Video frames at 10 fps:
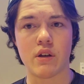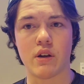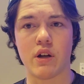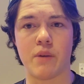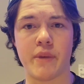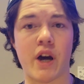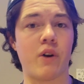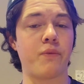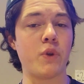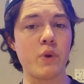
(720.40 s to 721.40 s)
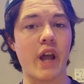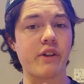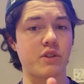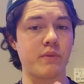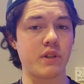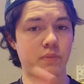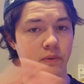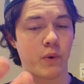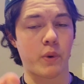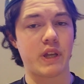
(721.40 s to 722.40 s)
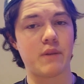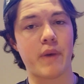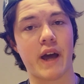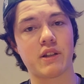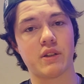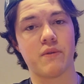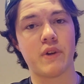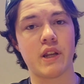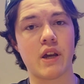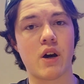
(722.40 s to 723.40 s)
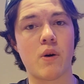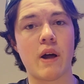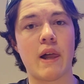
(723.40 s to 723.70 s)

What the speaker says: Now, a few announcements before we get back to the video.